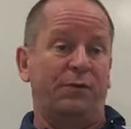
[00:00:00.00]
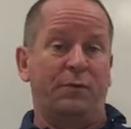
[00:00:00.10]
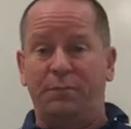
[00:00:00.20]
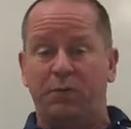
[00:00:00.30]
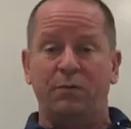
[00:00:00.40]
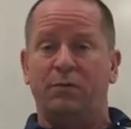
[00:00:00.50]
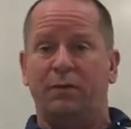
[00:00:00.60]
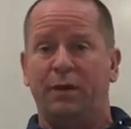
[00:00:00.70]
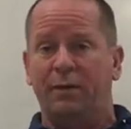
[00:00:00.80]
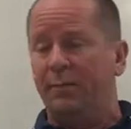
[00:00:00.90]
your
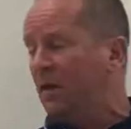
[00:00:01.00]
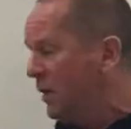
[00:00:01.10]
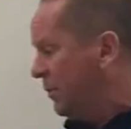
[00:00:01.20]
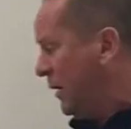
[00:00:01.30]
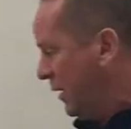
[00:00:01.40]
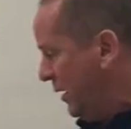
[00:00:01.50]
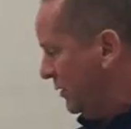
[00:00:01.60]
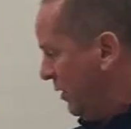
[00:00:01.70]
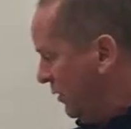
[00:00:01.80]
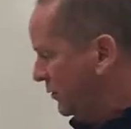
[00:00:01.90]
program, but it's
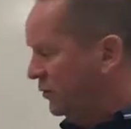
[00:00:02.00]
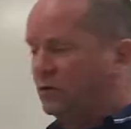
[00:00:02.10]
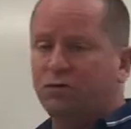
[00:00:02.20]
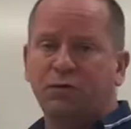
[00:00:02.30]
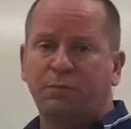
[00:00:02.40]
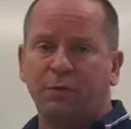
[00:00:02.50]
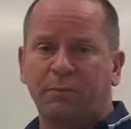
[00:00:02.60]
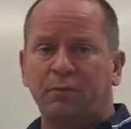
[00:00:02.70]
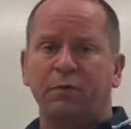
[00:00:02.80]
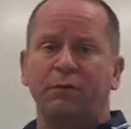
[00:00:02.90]
also super
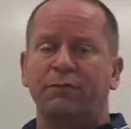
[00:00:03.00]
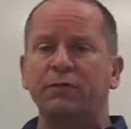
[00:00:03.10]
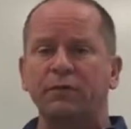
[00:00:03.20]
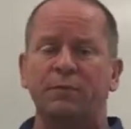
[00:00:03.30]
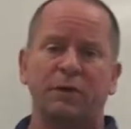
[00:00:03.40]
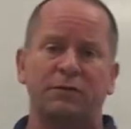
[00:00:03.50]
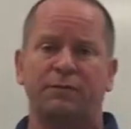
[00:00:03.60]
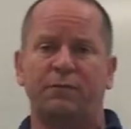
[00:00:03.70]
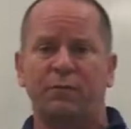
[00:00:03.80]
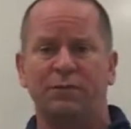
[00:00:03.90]
important for your special
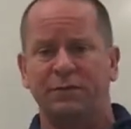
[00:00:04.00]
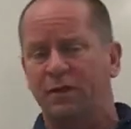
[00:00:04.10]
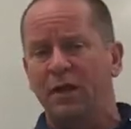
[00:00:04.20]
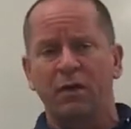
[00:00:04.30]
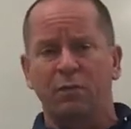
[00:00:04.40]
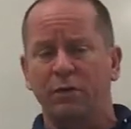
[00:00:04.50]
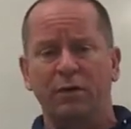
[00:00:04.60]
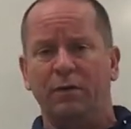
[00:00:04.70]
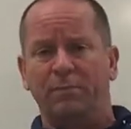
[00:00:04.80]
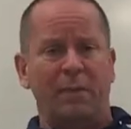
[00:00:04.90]
forces.
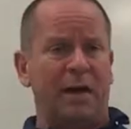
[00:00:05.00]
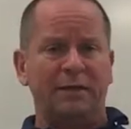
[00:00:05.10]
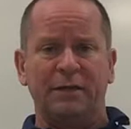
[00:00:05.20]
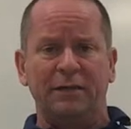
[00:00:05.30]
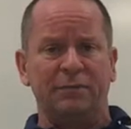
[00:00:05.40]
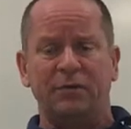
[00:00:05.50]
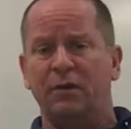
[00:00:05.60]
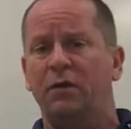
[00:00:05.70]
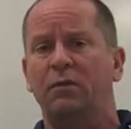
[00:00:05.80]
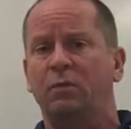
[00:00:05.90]
My teams are
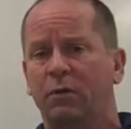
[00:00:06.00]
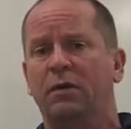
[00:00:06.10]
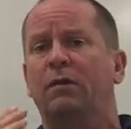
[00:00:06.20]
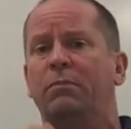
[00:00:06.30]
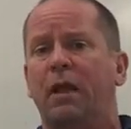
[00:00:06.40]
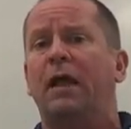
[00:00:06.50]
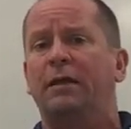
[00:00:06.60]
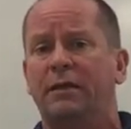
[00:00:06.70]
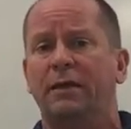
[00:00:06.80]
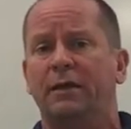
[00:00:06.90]
known, we're going to
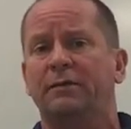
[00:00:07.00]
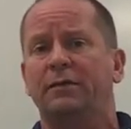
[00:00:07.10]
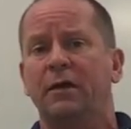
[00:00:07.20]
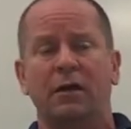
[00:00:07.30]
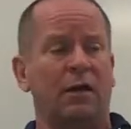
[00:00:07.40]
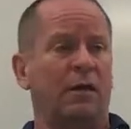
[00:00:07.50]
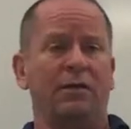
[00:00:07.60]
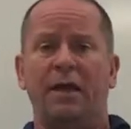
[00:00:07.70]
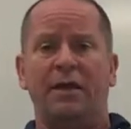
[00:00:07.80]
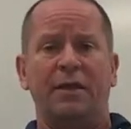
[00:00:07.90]
block kicks.
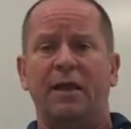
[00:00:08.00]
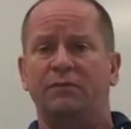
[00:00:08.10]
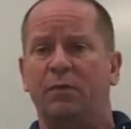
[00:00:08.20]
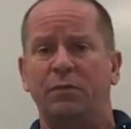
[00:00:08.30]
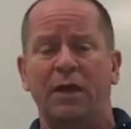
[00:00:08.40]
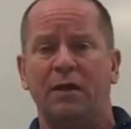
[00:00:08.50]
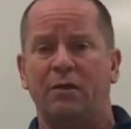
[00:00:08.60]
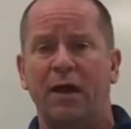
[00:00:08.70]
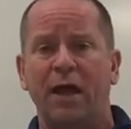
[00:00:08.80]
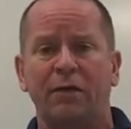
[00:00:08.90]
That's what we hang our
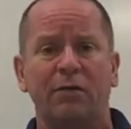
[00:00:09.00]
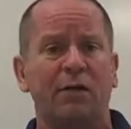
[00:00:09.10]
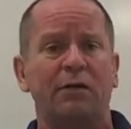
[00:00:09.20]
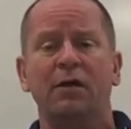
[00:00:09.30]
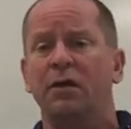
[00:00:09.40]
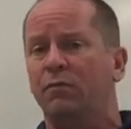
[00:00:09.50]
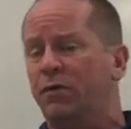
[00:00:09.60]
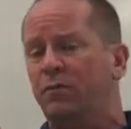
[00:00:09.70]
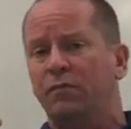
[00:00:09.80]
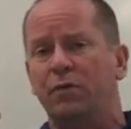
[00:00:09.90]
hat on.
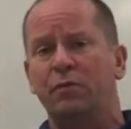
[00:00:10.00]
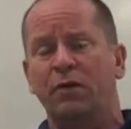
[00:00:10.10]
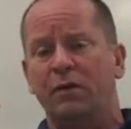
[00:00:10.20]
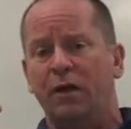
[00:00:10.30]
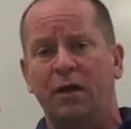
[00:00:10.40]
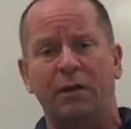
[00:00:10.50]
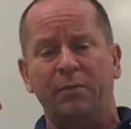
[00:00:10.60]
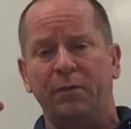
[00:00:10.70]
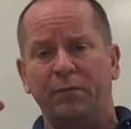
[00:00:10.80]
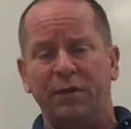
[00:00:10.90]

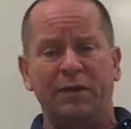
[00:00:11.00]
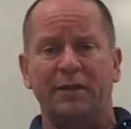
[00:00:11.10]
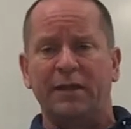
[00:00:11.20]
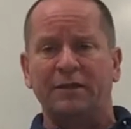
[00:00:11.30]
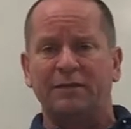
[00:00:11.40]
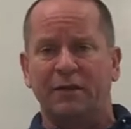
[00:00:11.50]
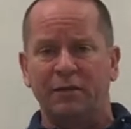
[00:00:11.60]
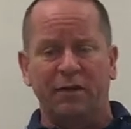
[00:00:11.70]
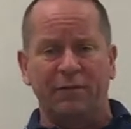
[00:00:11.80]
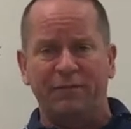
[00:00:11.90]
We think that's
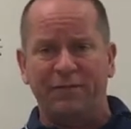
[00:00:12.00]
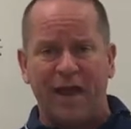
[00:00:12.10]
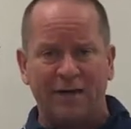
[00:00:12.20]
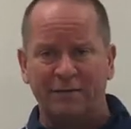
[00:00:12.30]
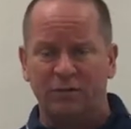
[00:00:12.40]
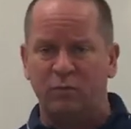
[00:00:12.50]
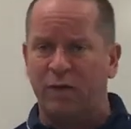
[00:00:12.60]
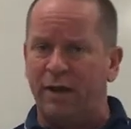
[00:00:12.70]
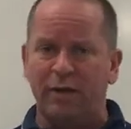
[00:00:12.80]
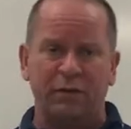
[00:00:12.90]
the fastest
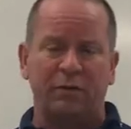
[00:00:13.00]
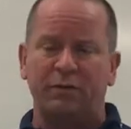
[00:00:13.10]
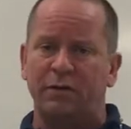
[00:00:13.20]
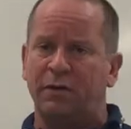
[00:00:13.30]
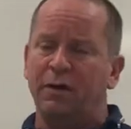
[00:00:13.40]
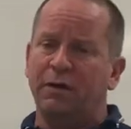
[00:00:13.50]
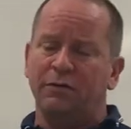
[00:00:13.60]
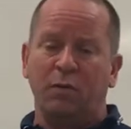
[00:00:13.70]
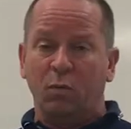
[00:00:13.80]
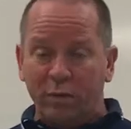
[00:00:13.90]
way
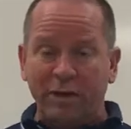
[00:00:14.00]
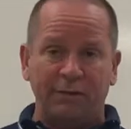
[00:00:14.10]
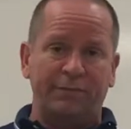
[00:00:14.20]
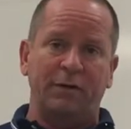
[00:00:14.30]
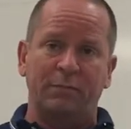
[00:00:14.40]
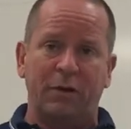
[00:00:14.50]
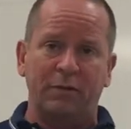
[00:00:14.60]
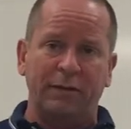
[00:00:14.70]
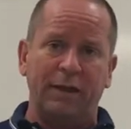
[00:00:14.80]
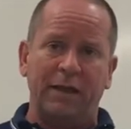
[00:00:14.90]
to win a
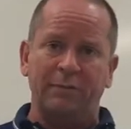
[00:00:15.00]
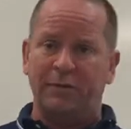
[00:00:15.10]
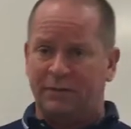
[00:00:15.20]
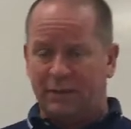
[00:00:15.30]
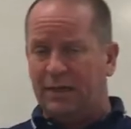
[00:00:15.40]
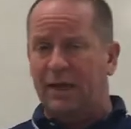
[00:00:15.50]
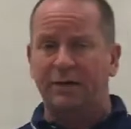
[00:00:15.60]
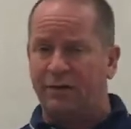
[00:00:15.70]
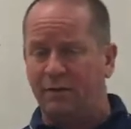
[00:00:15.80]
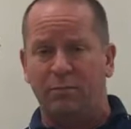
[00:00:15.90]
football game is to get out
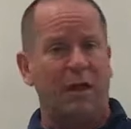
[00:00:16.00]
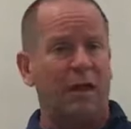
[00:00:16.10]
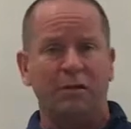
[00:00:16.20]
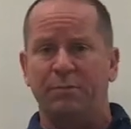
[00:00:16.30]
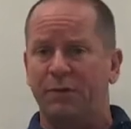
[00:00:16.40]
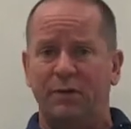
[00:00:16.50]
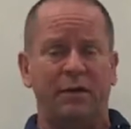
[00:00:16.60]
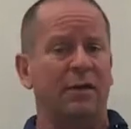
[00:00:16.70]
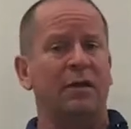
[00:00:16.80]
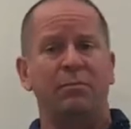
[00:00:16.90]
there and block a punt,
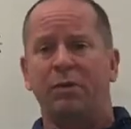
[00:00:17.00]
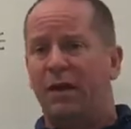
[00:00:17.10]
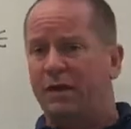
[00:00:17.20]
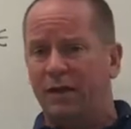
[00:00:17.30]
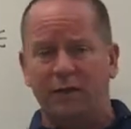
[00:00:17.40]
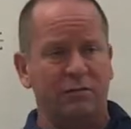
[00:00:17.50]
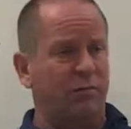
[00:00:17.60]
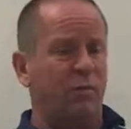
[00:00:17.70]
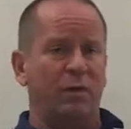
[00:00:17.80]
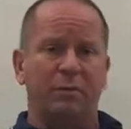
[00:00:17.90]
block an extra
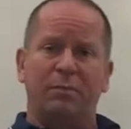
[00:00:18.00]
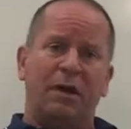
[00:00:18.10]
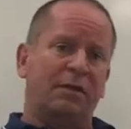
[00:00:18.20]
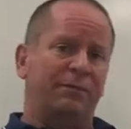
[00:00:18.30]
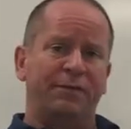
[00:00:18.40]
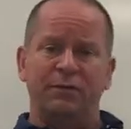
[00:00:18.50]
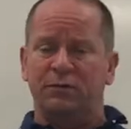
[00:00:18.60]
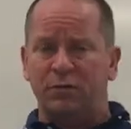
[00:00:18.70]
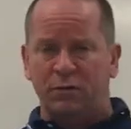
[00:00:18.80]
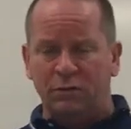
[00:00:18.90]
point, block a field
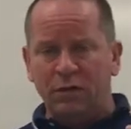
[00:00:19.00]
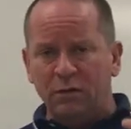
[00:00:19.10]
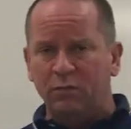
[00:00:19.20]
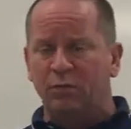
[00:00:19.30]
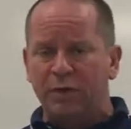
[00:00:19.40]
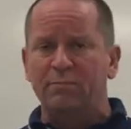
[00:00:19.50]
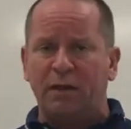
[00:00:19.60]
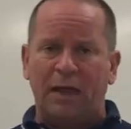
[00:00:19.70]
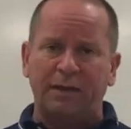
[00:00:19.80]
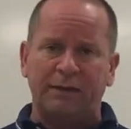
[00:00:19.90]
goal. We
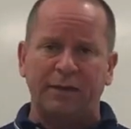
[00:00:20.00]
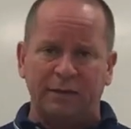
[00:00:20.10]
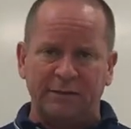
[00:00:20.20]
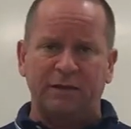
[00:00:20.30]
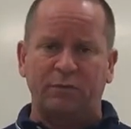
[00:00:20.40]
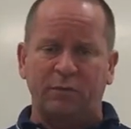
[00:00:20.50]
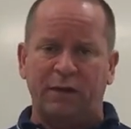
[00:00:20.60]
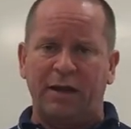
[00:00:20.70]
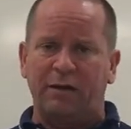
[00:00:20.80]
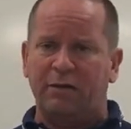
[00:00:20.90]
block kicks. That's what we're
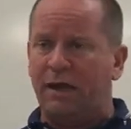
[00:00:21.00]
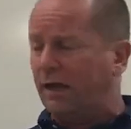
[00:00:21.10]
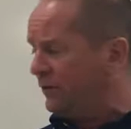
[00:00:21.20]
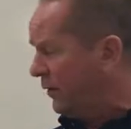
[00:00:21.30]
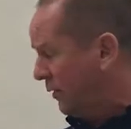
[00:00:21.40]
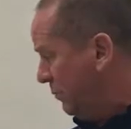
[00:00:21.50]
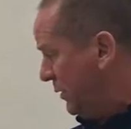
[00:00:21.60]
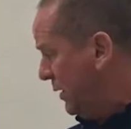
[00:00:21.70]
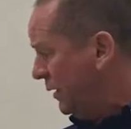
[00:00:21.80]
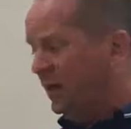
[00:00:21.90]
hanging our hats on.
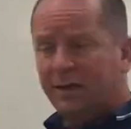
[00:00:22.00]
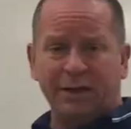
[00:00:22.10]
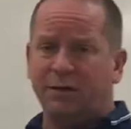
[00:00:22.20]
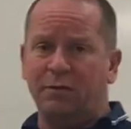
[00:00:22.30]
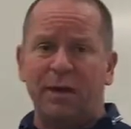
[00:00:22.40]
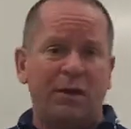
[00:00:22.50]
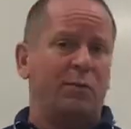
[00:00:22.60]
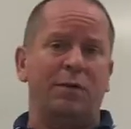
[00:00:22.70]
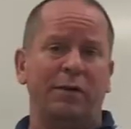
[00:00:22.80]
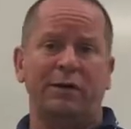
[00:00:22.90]
But it don't matter
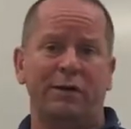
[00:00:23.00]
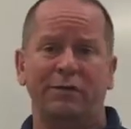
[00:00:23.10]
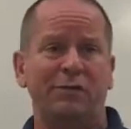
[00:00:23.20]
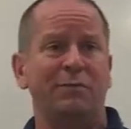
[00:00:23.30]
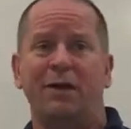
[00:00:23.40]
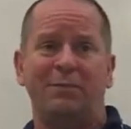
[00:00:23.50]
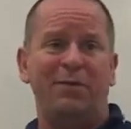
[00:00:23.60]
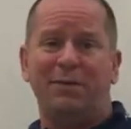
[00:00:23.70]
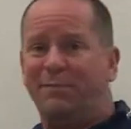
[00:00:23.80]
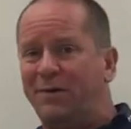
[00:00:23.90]
what it is. You might
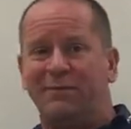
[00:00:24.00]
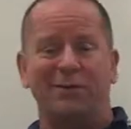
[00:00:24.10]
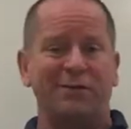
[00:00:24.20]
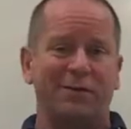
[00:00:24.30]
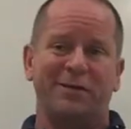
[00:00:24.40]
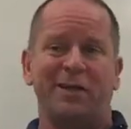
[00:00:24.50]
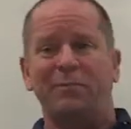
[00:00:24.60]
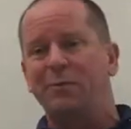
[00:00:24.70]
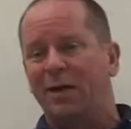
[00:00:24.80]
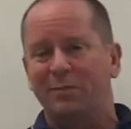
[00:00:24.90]
be a punt return team.
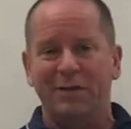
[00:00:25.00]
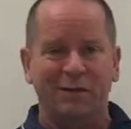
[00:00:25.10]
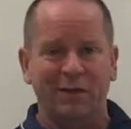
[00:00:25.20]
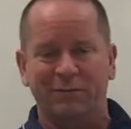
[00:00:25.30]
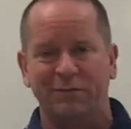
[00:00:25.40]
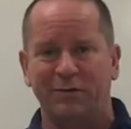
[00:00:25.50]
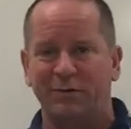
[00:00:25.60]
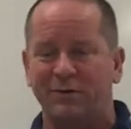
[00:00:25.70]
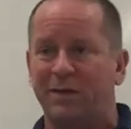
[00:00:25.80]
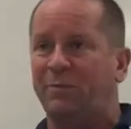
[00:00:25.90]
You might be a kick
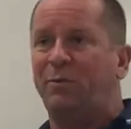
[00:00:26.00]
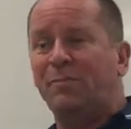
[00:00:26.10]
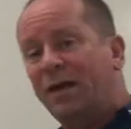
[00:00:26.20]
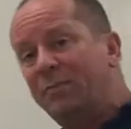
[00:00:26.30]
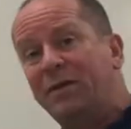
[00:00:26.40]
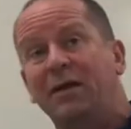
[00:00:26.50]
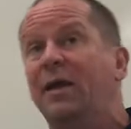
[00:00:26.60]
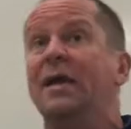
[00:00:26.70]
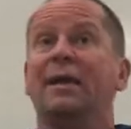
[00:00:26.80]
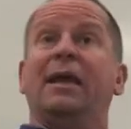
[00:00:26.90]
return team. You might be a
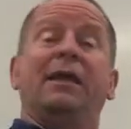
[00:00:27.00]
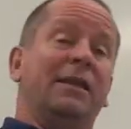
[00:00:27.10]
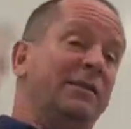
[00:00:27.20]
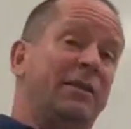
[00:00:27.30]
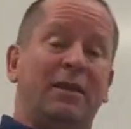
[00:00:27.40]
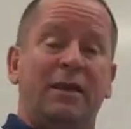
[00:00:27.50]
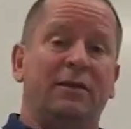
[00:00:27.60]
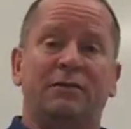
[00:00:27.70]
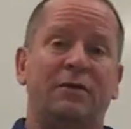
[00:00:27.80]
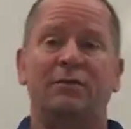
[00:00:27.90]
kick it into the
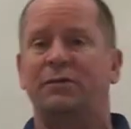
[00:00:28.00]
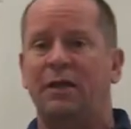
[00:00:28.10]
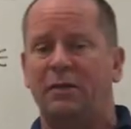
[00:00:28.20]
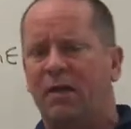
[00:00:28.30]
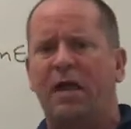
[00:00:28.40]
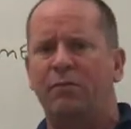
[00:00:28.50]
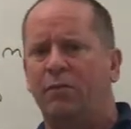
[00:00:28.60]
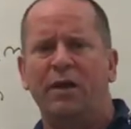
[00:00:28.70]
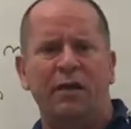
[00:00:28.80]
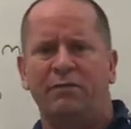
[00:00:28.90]
end zone team.
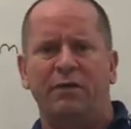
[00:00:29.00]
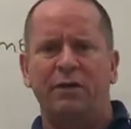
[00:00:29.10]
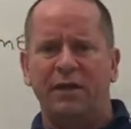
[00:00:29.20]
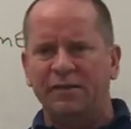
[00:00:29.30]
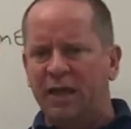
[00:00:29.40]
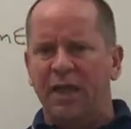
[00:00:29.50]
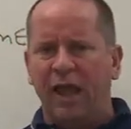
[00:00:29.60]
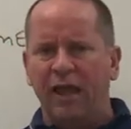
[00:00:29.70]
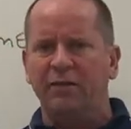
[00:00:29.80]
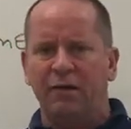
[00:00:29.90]
Whatever it is,
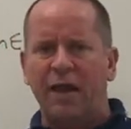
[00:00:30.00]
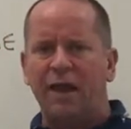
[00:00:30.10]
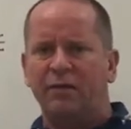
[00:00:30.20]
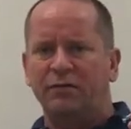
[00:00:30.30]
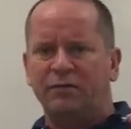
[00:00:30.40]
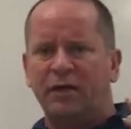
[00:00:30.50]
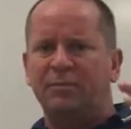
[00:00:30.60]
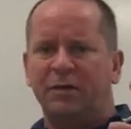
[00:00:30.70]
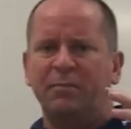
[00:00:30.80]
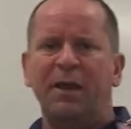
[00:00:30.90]
hang your hat on
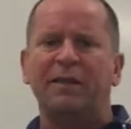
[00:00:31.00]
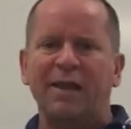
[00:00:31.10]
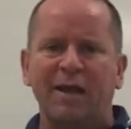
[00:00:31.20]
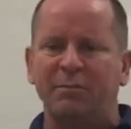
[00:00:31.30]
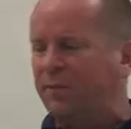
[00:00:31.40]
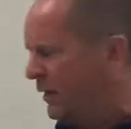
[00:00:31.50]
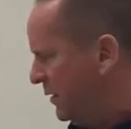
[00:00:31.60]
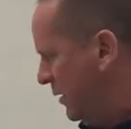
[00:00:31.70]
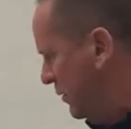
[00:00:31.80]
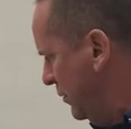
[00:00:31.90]
something and make that a big
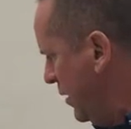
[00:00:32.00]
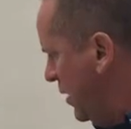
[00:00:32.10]
deal.